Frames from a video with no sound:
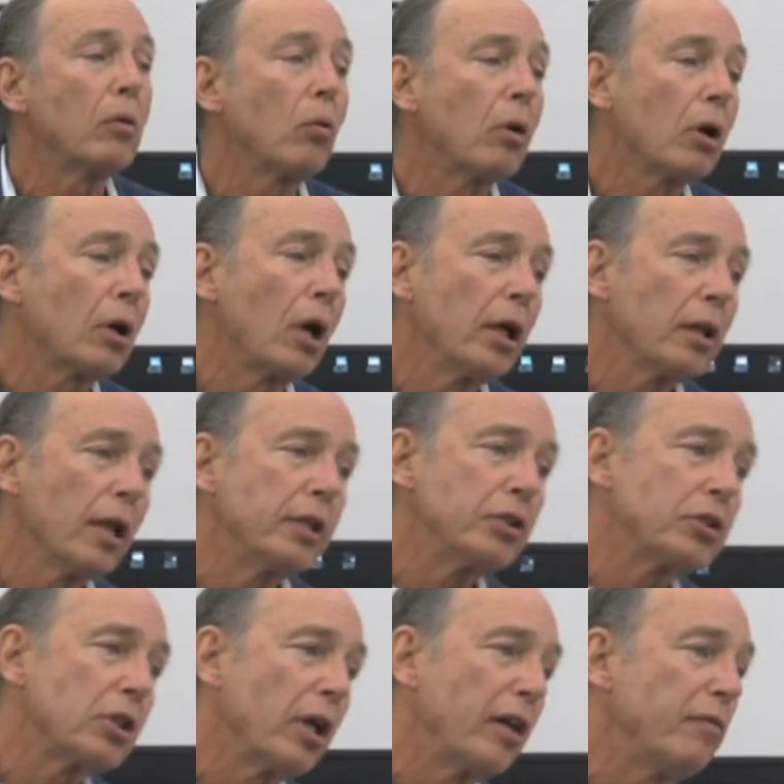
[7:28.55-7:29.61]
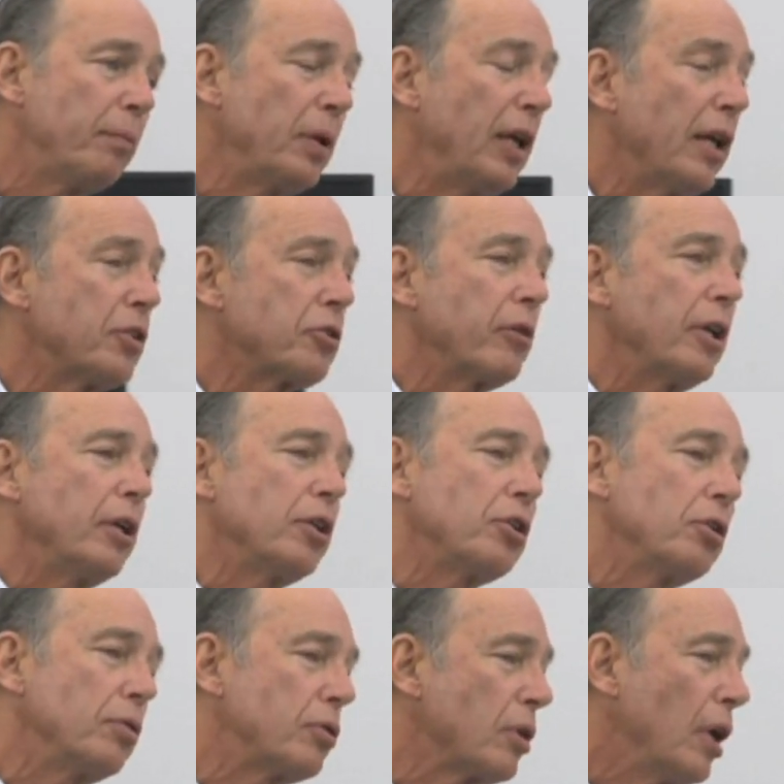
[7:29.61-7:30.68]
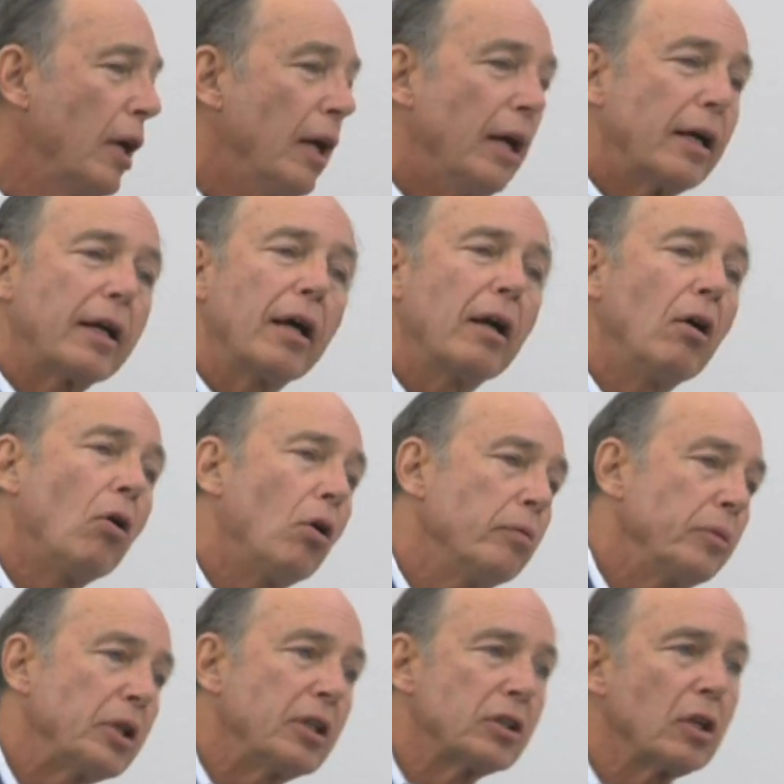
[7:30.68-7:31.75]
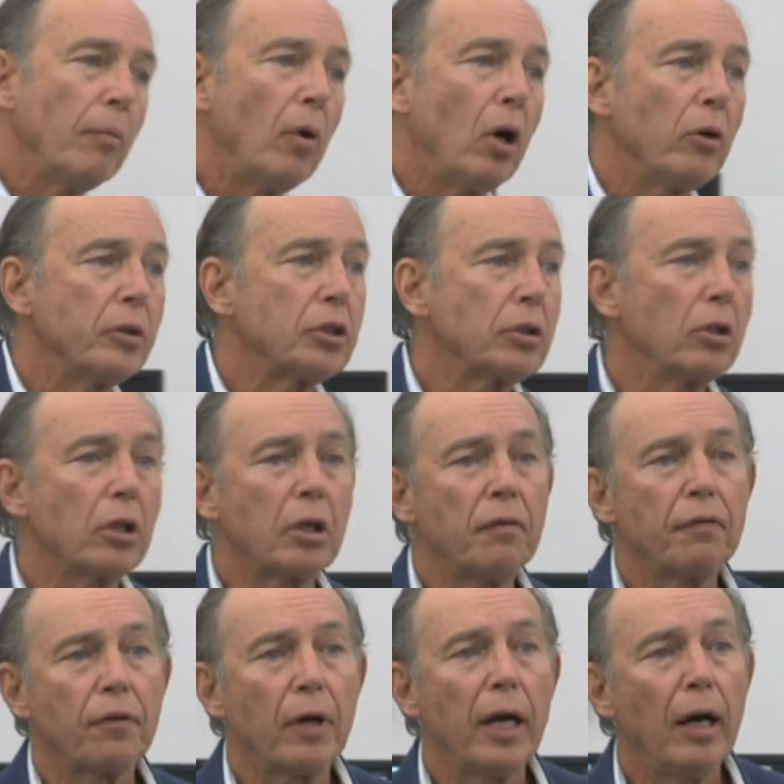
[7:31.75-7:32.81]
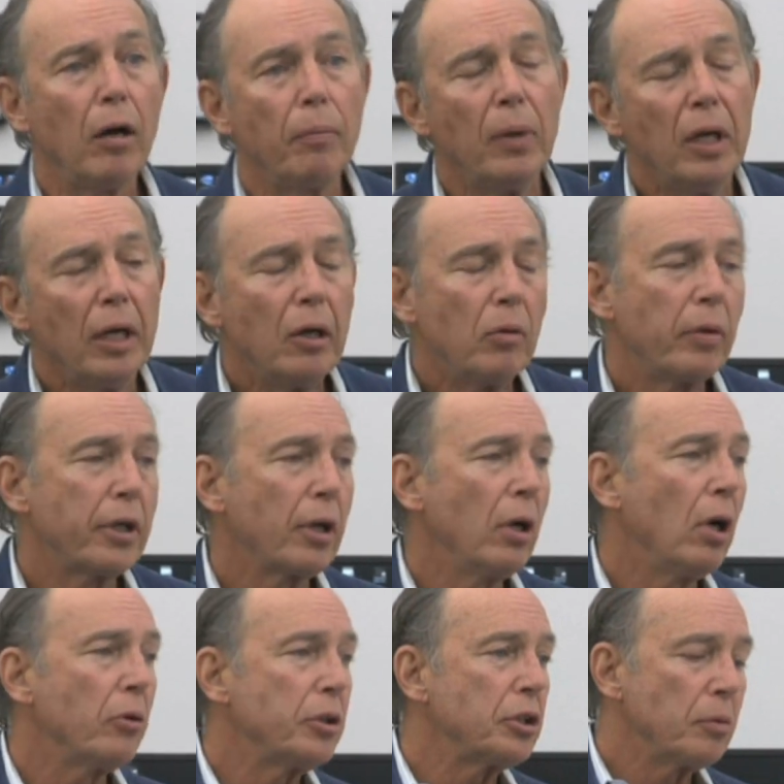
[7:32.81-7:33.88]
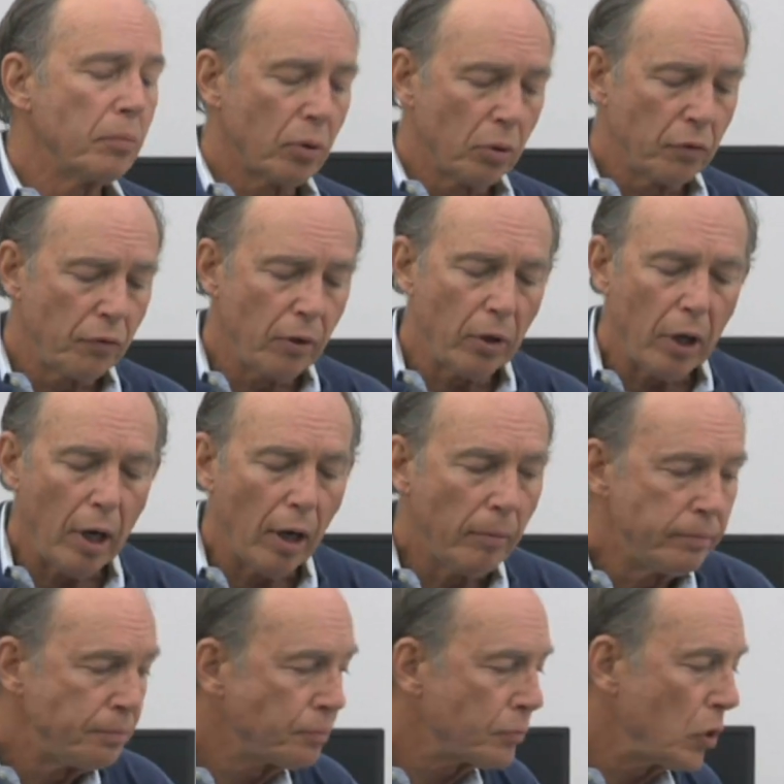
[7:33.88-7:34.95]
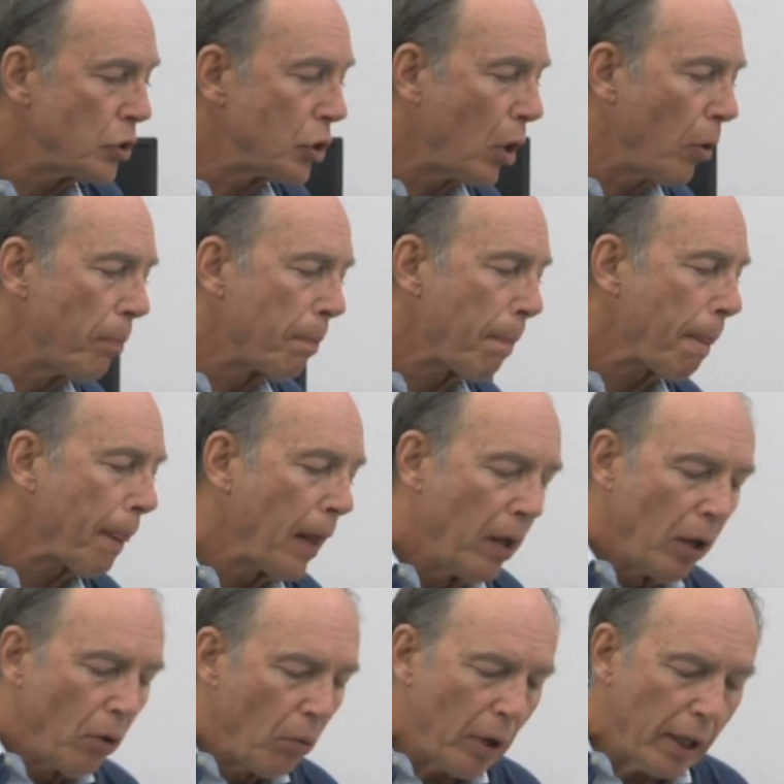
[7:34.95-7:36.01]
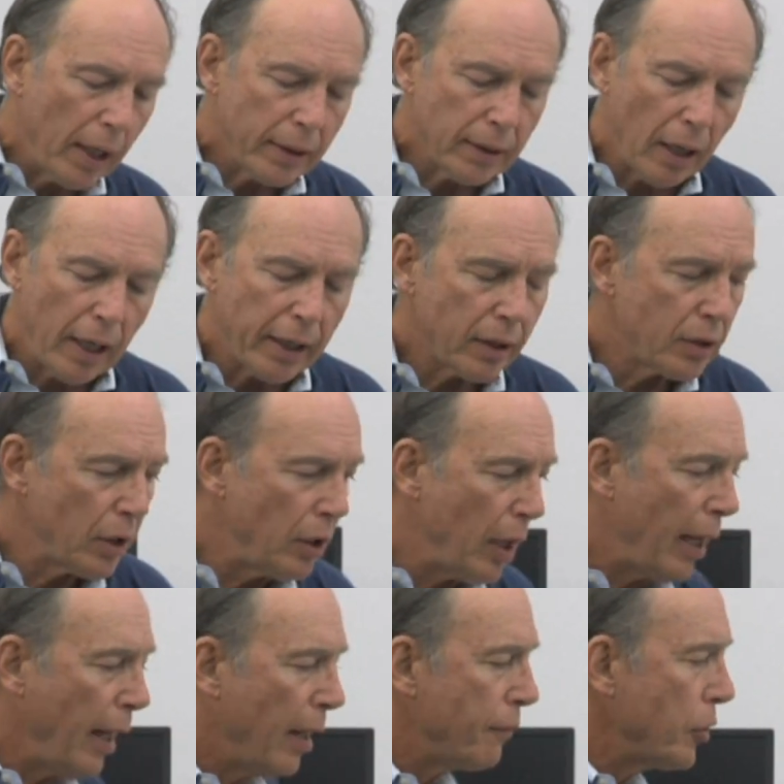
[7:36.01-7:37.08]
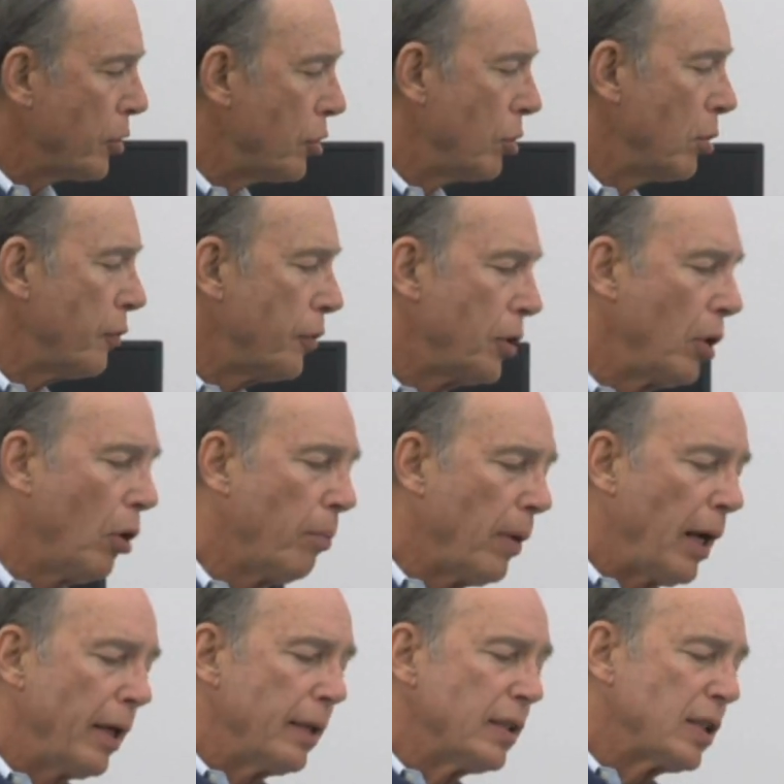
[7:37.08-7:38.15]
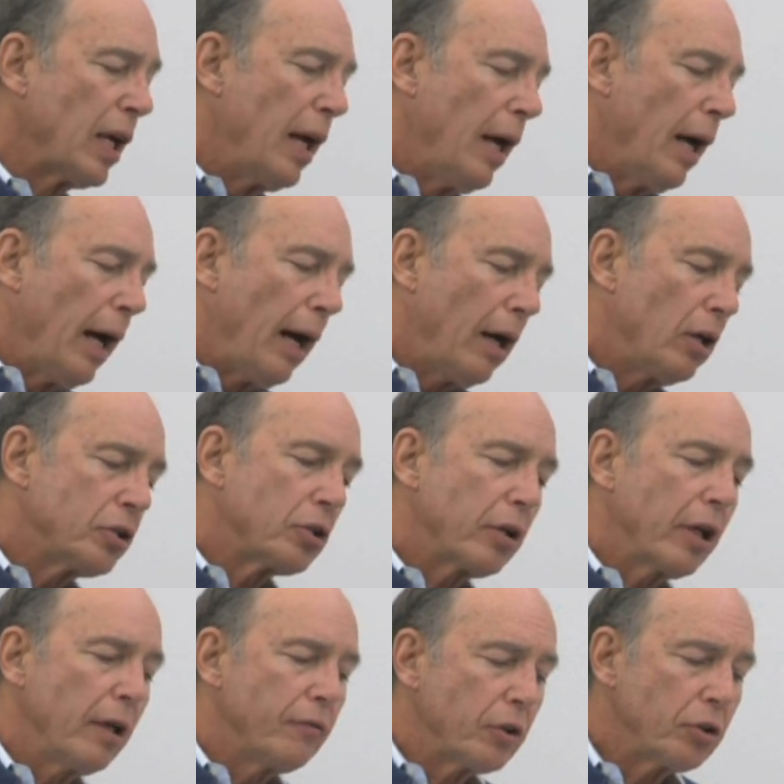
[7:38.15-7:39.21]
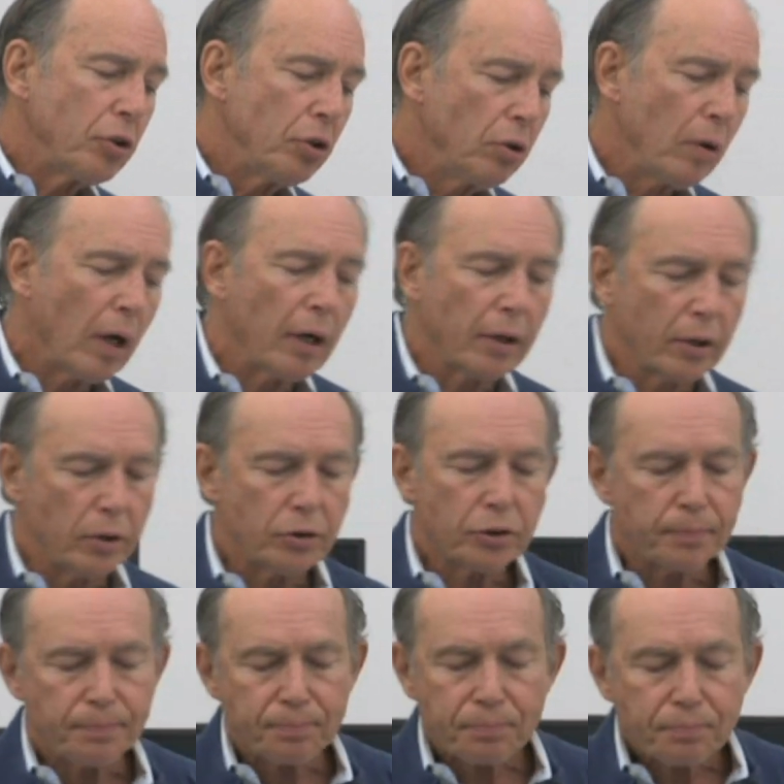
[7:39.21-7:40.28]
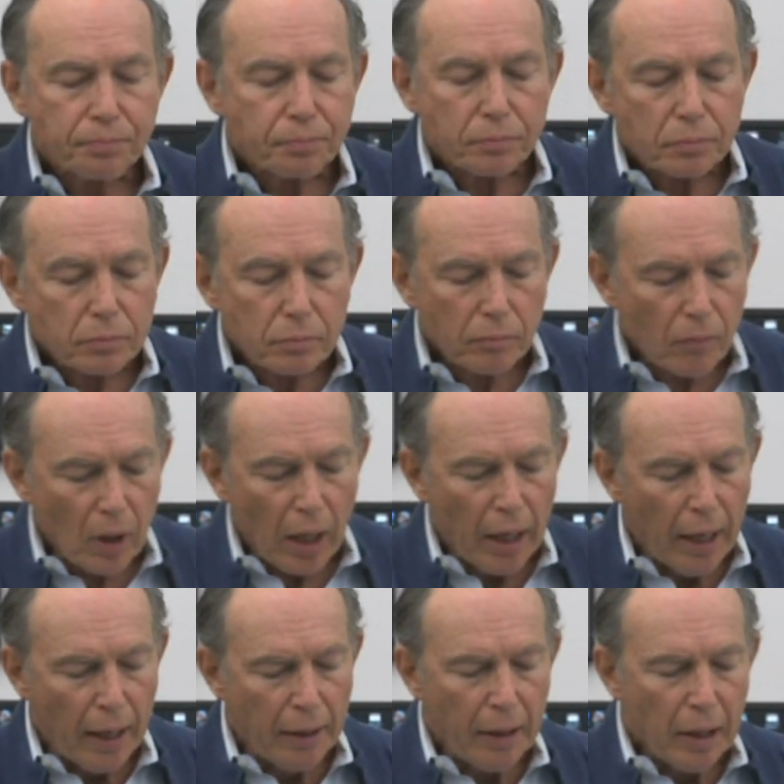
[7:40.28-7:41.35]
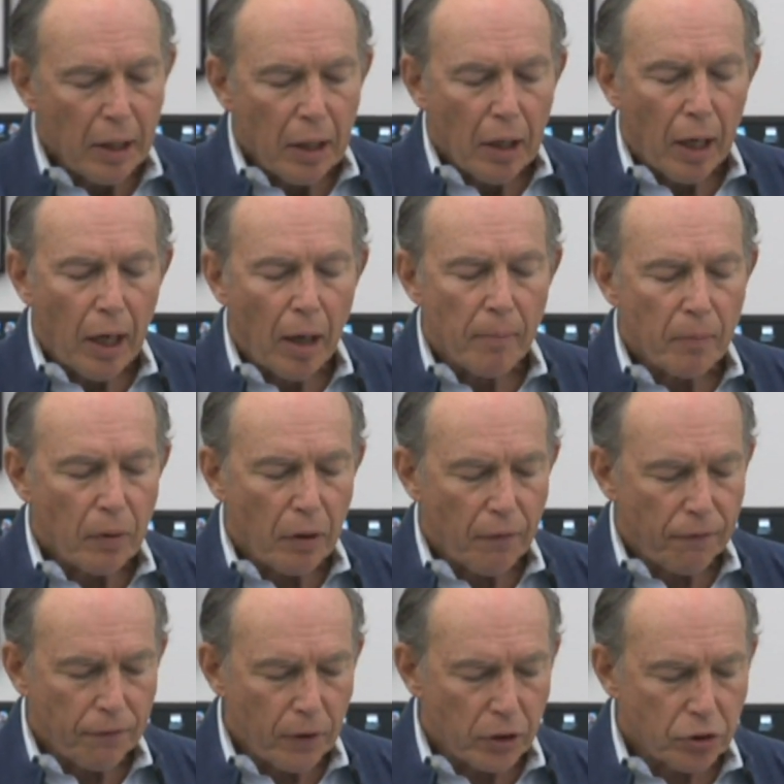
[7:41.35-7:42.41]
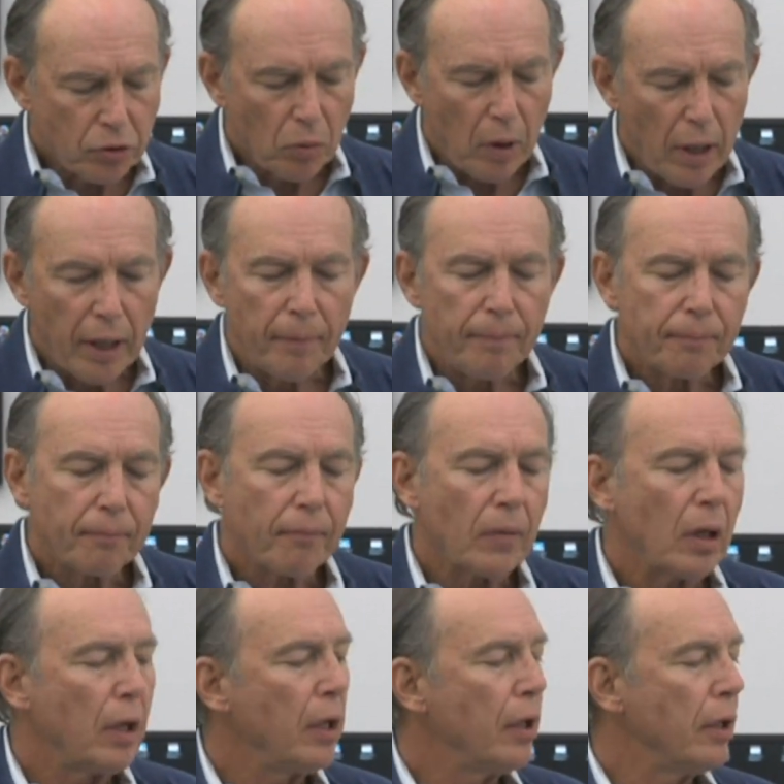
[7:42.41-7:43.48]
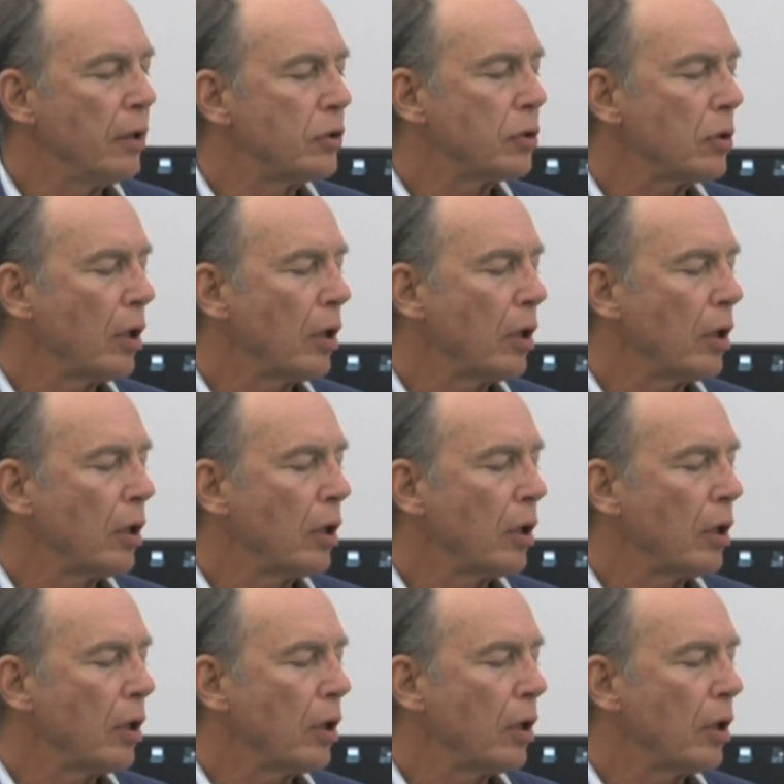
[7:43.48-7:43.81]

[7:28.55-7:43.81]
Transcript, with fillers: to work on legislative pedestrian issues, get a hold of me because I'm always looking for help. We can always improve the law. So what I'd like to have you do, if you don't mind, is I also gave you two articles. And um, the first one is